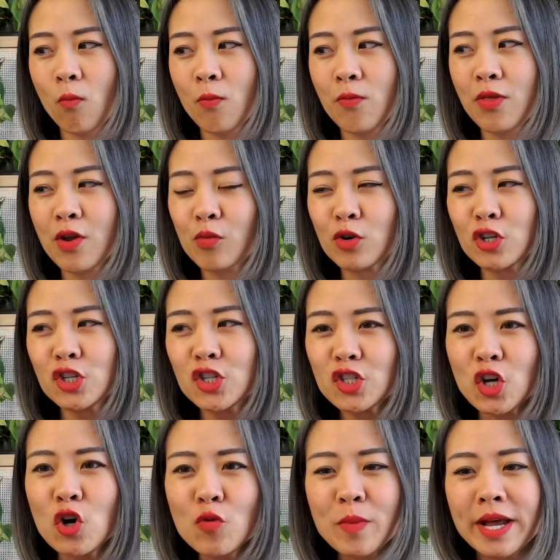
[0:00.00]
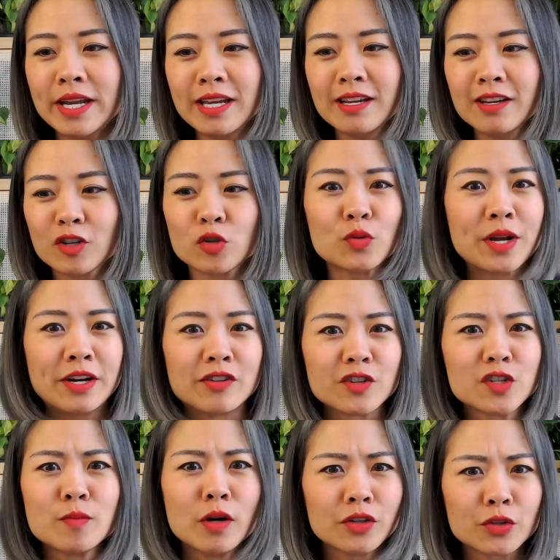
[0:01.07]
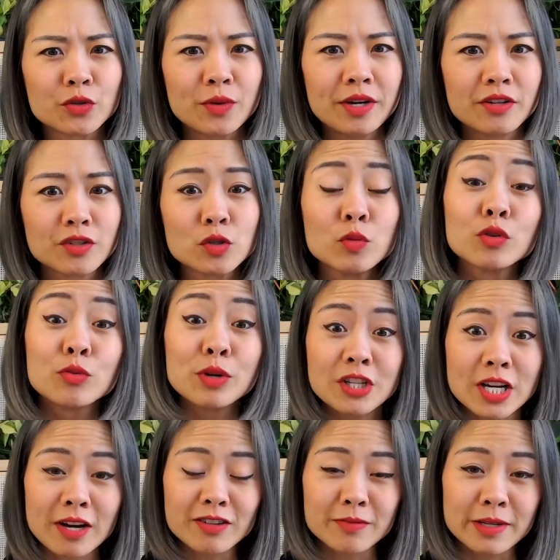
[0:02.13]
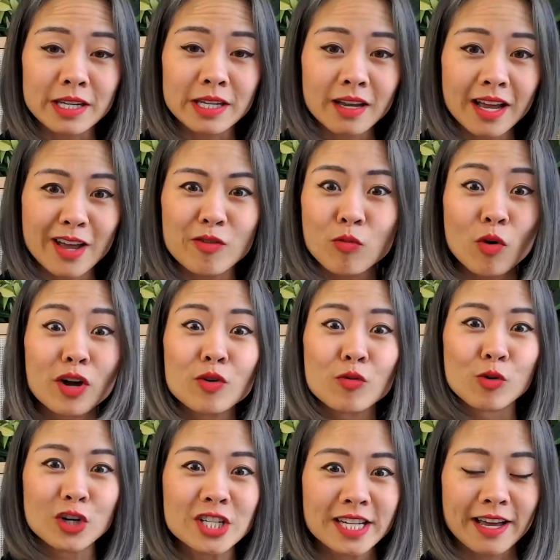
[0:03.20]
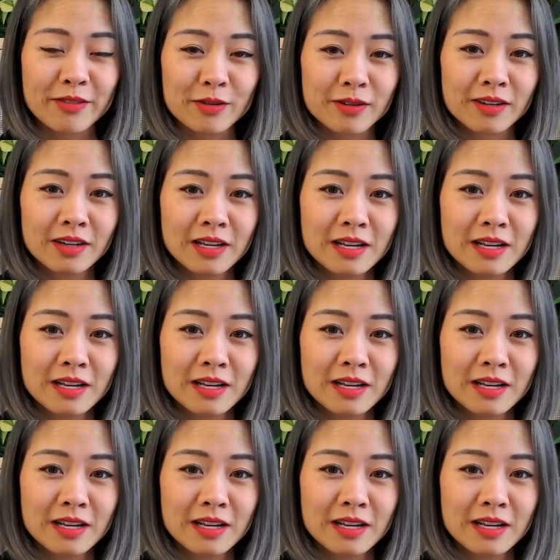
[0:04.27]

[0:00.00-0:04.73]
there were so many creators, smaller creators, who would reach out to me and want to work together,